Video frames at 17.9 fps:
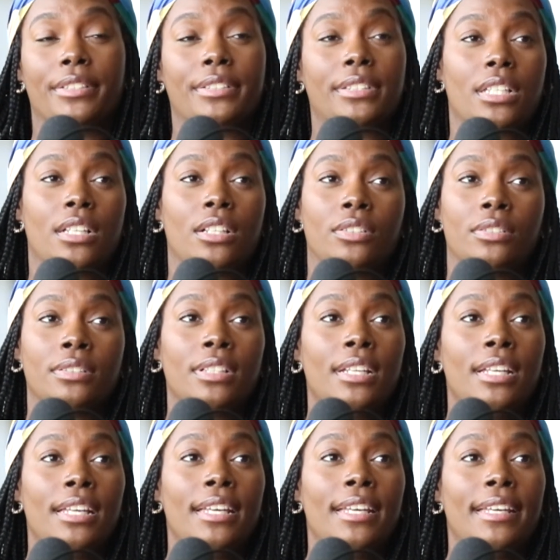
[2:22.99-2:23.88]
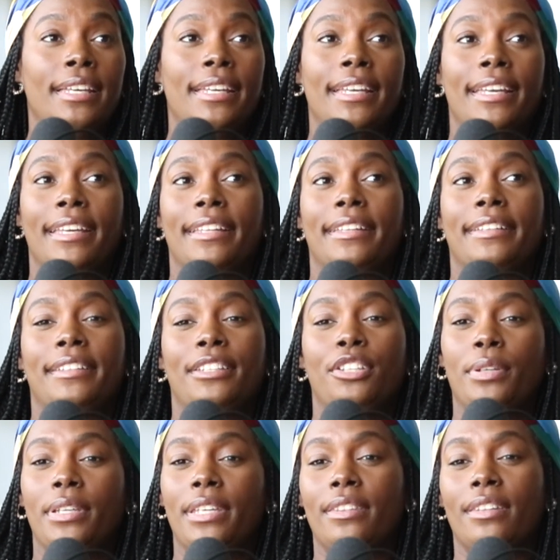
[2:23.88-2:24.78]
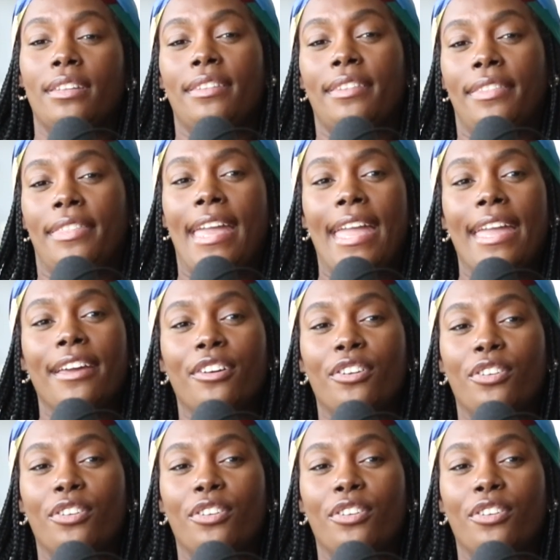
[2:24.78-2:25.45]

So you either that